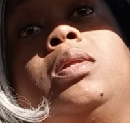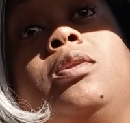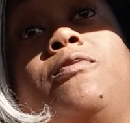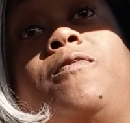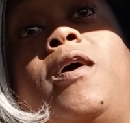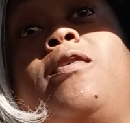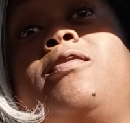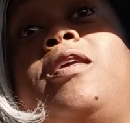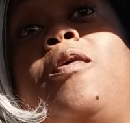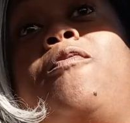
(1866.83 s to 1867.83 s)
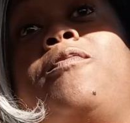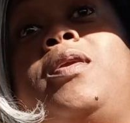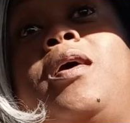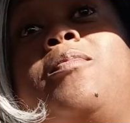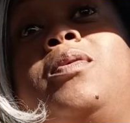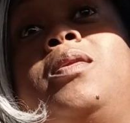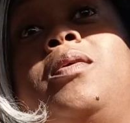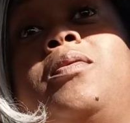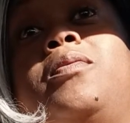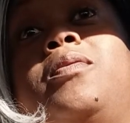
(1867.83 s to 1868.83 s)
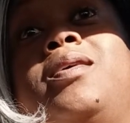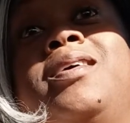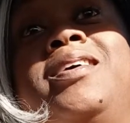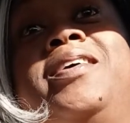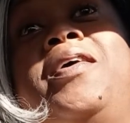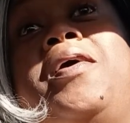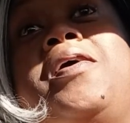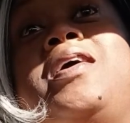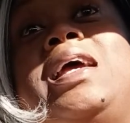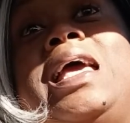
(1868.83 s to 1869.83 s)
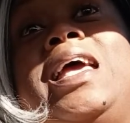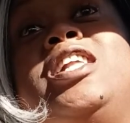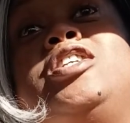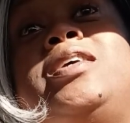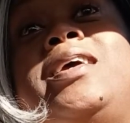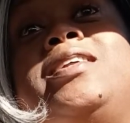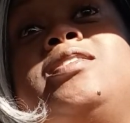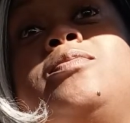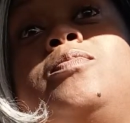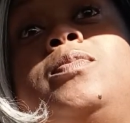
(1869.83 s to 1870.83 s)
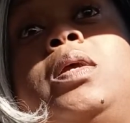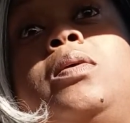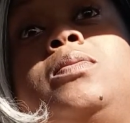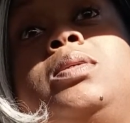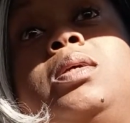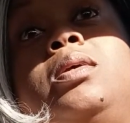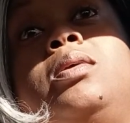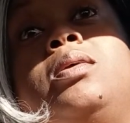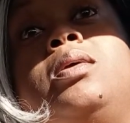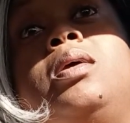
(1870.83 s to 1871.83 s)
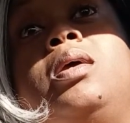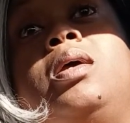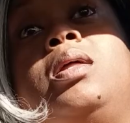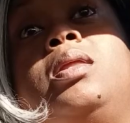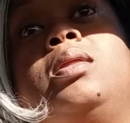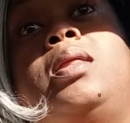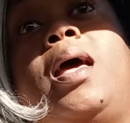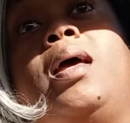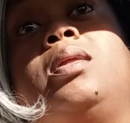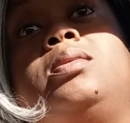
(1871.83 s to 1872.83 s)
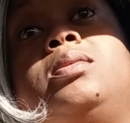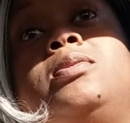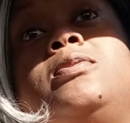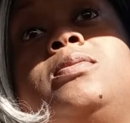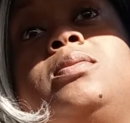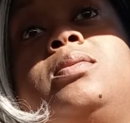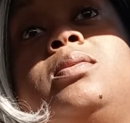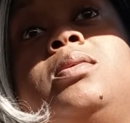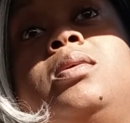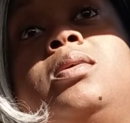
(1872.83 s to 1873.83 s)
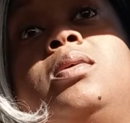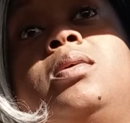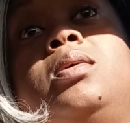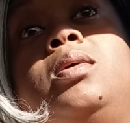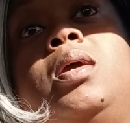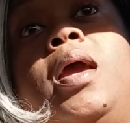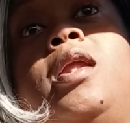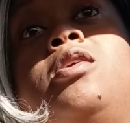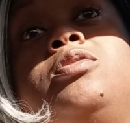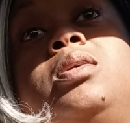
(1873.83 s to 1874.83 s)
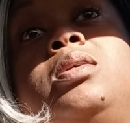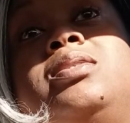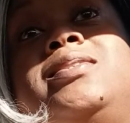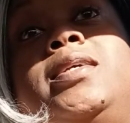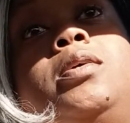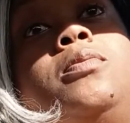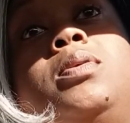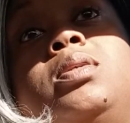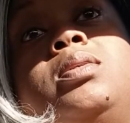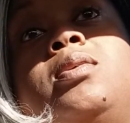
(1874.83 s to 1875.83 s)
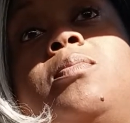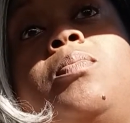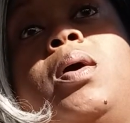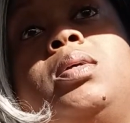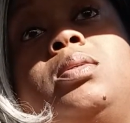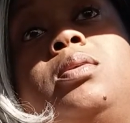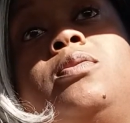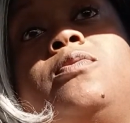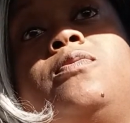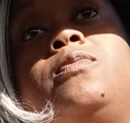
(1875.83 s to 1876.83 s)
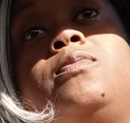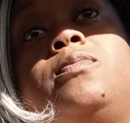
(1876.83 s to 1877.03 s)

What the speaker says: the fire death from down below and transmuting that energy still into some positive.